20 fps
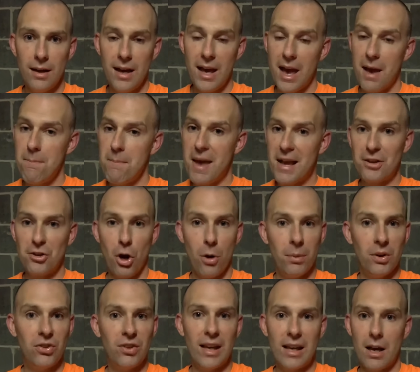And make no
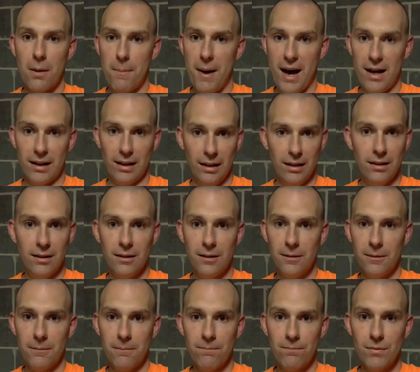mistake about it.
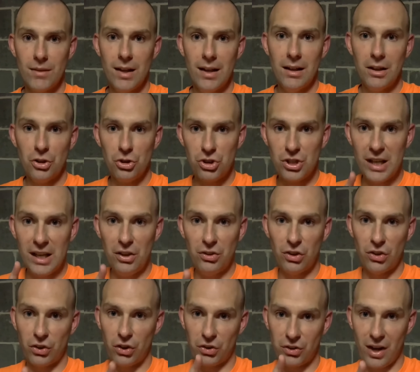
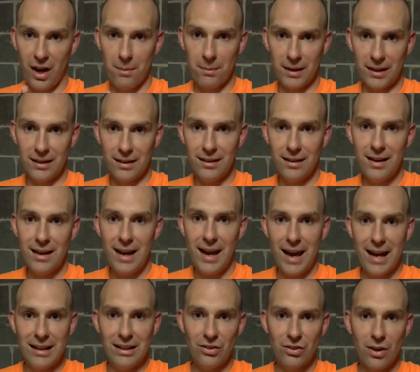Jesus is coming,
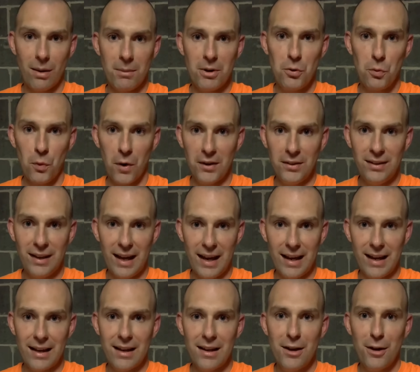and he's coming one
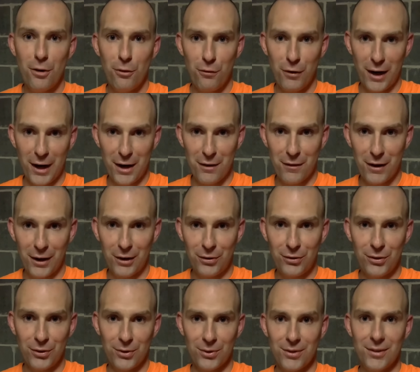day very, very
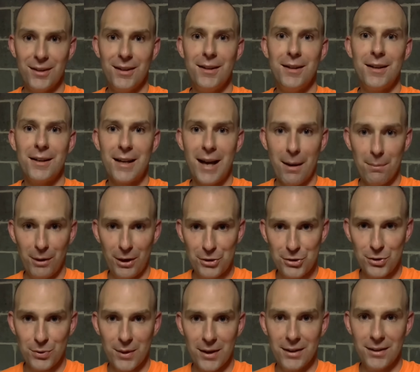soon. God bless
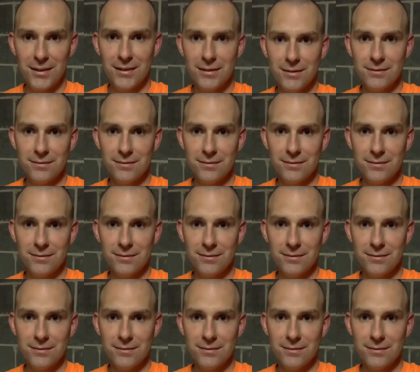you all.